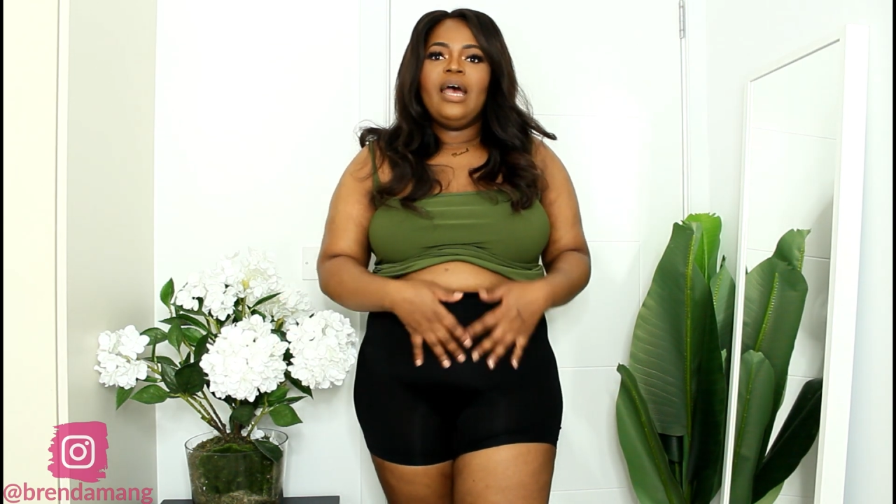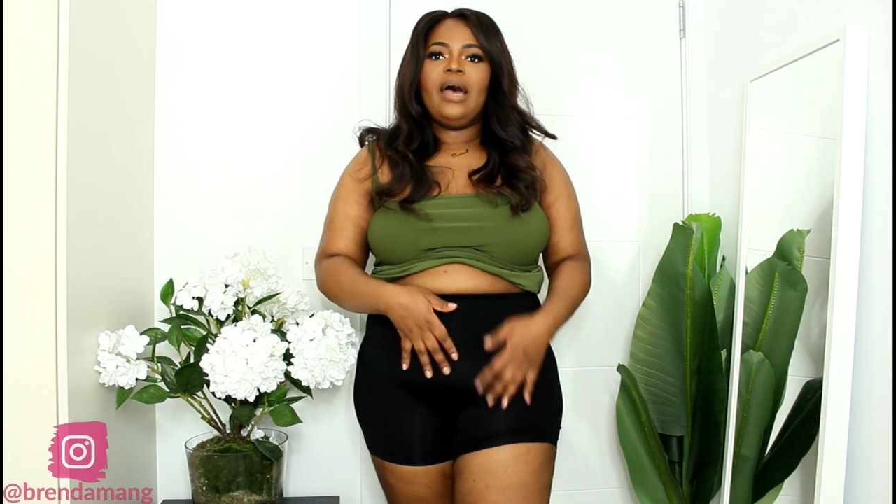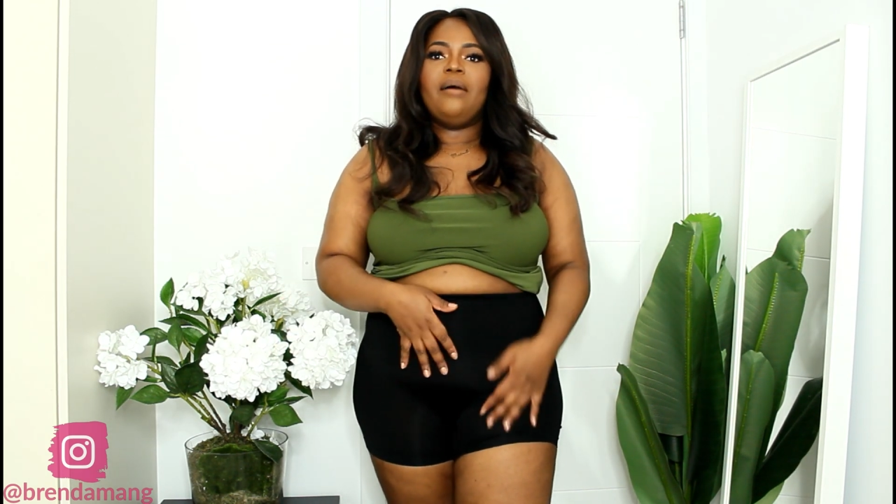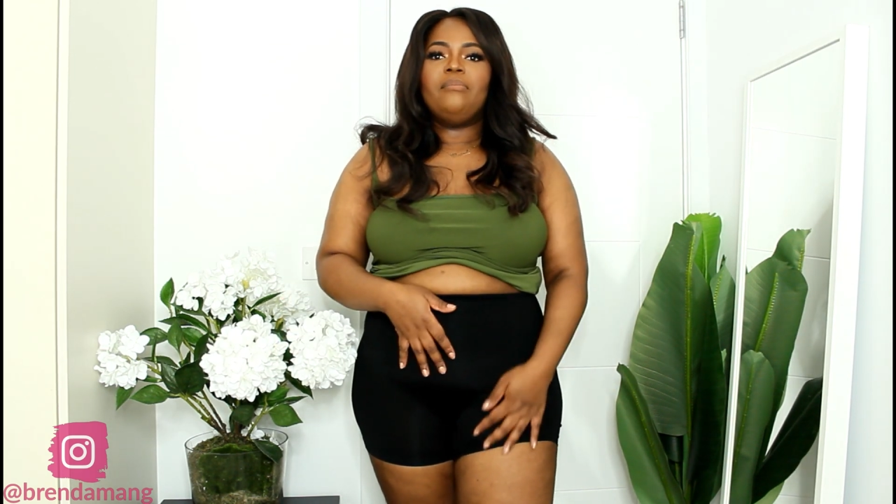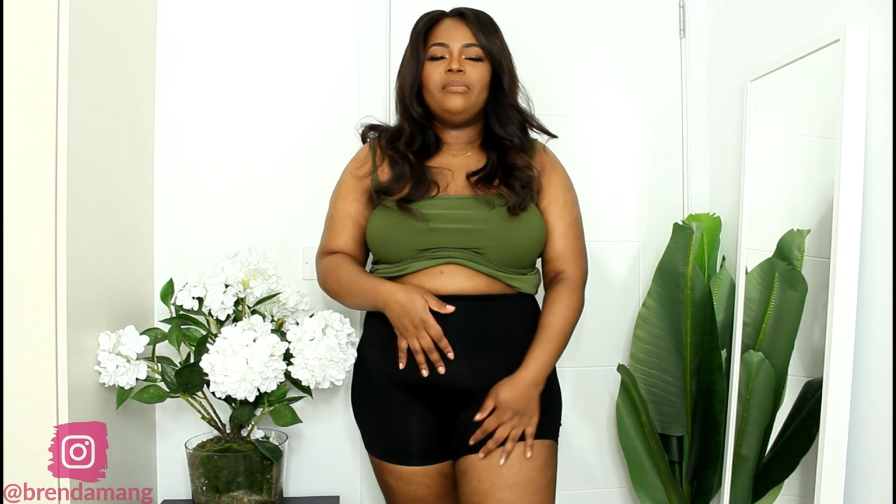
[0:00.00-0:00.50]

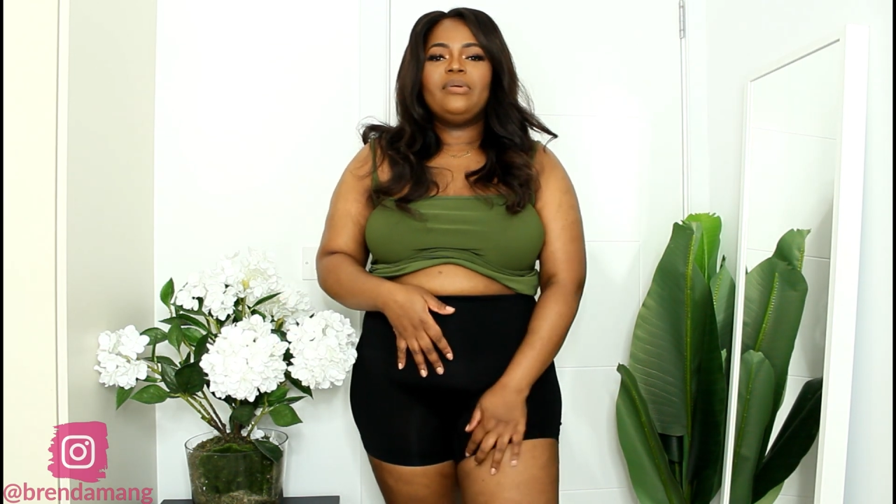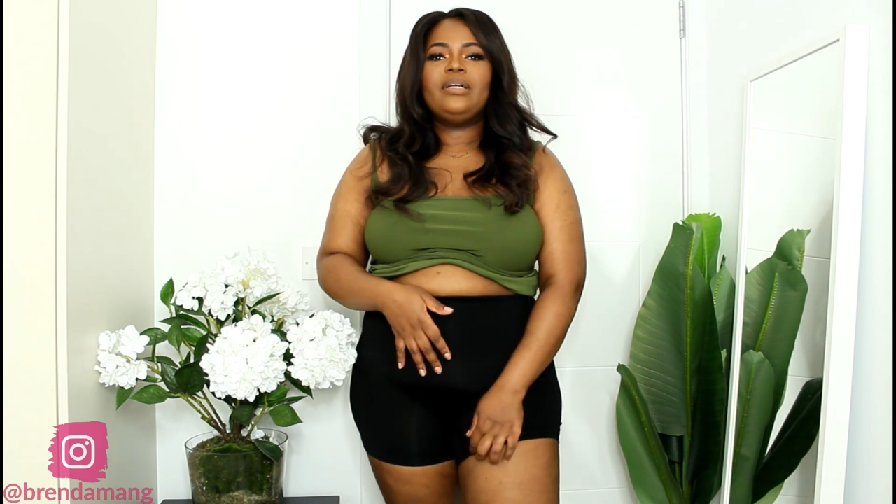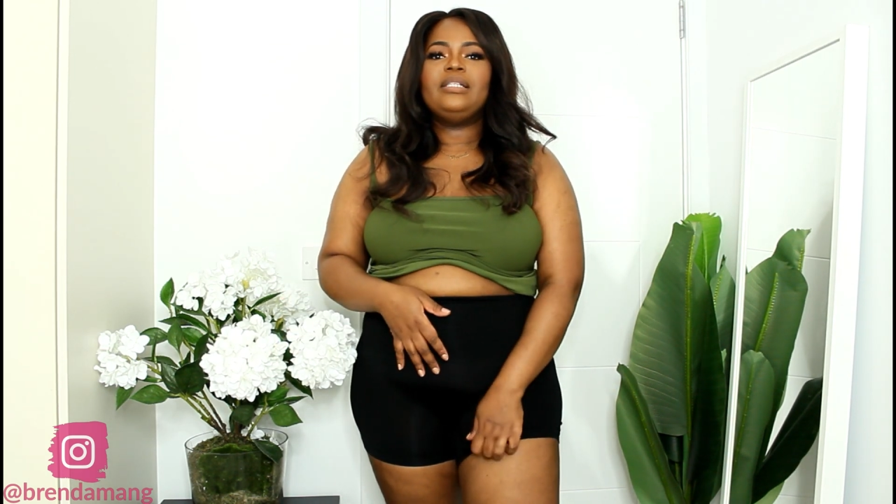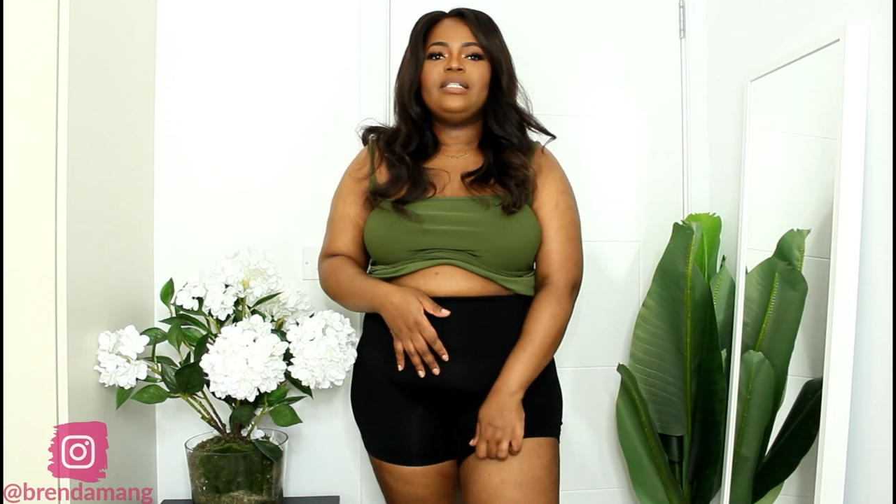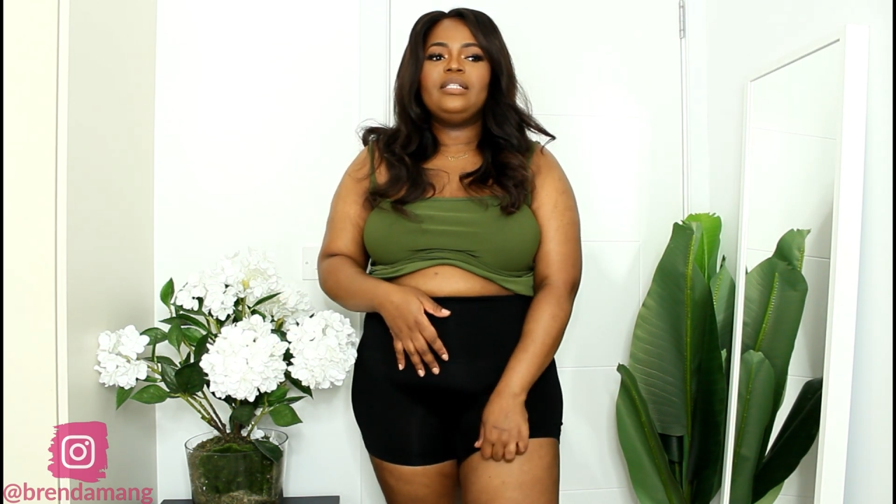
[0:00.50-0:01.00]
but
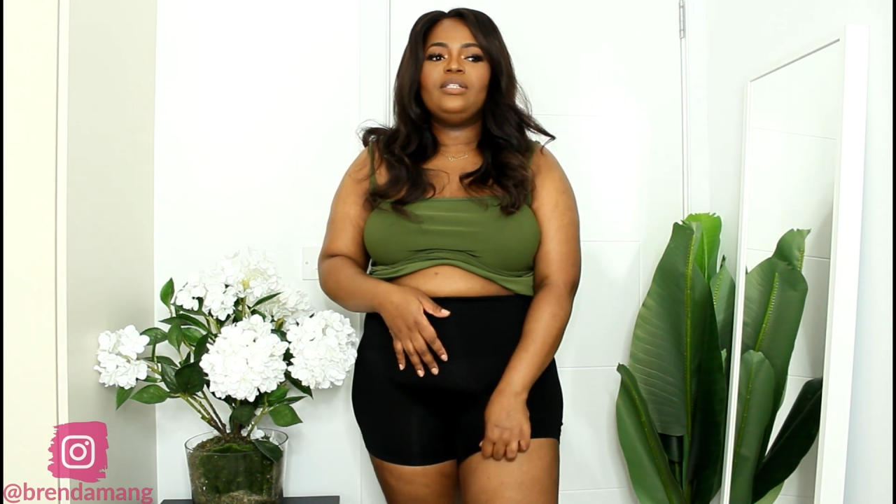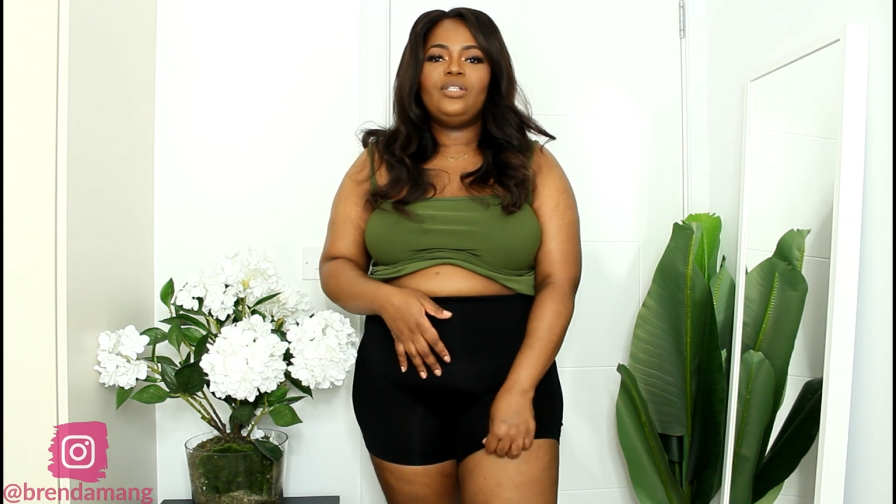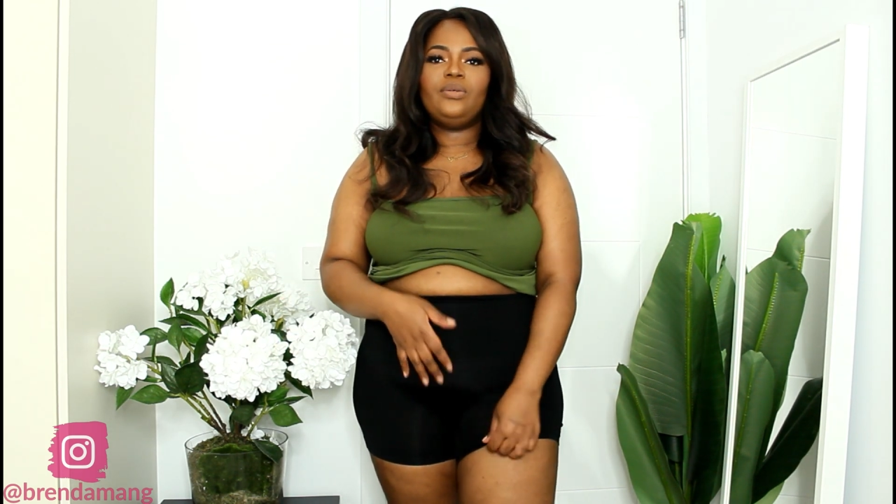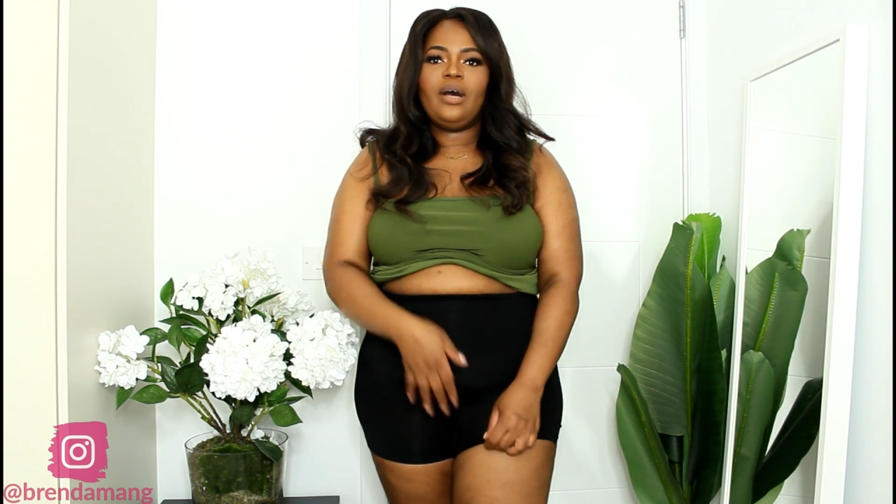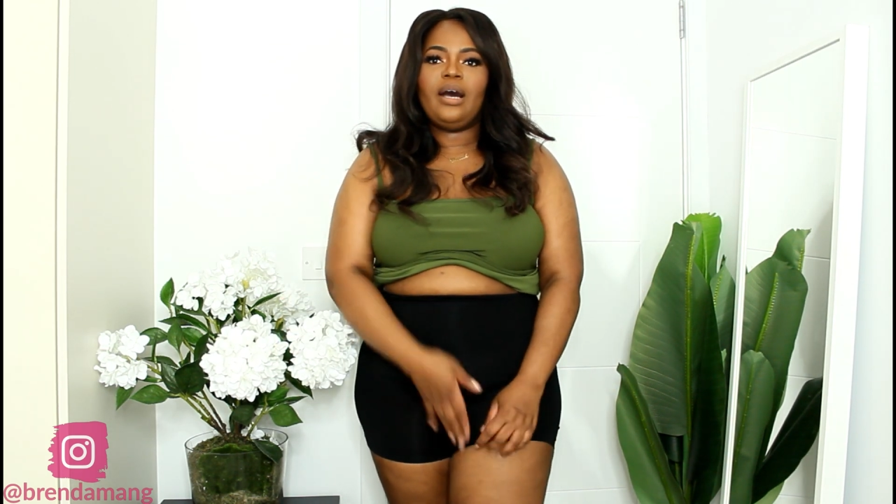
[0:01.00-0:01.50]
because this is
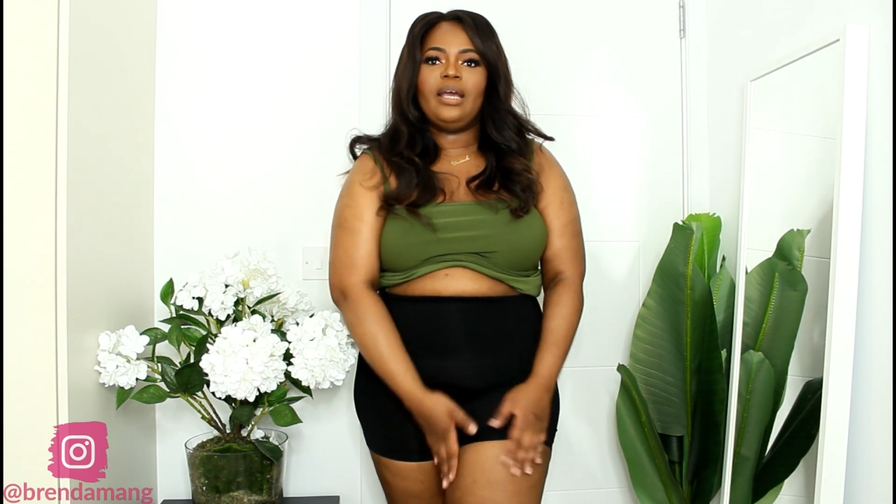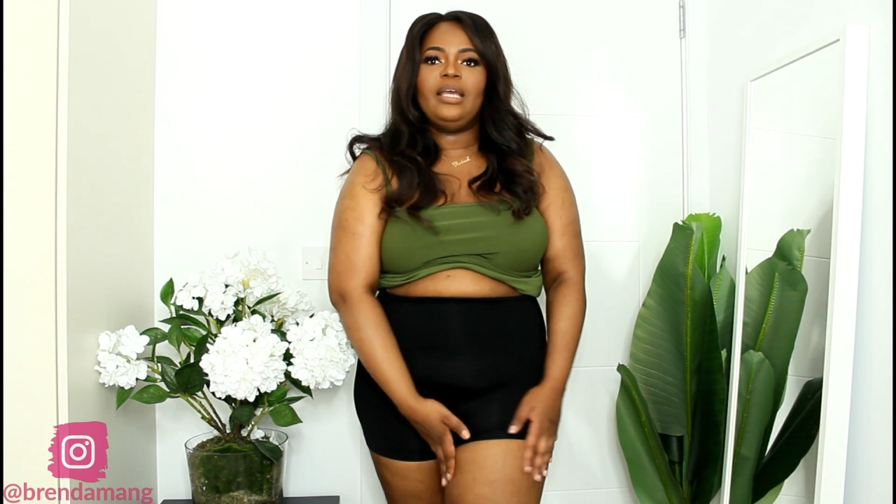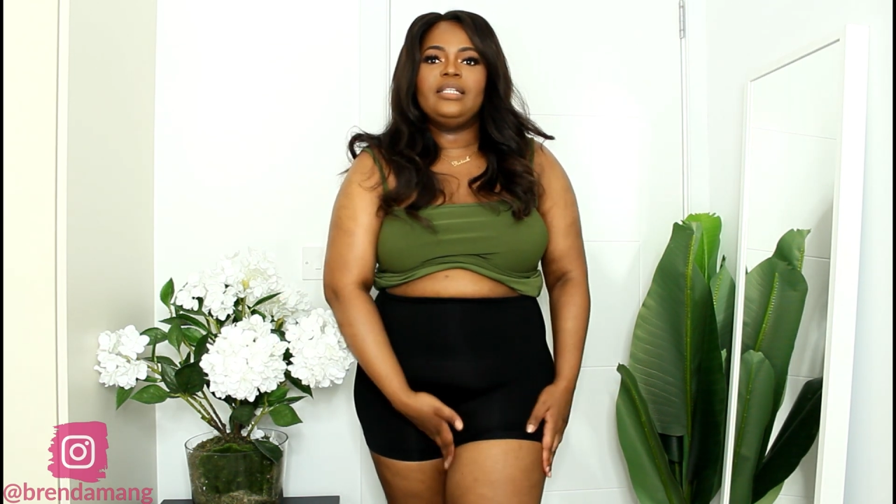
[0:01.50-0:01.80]
too high,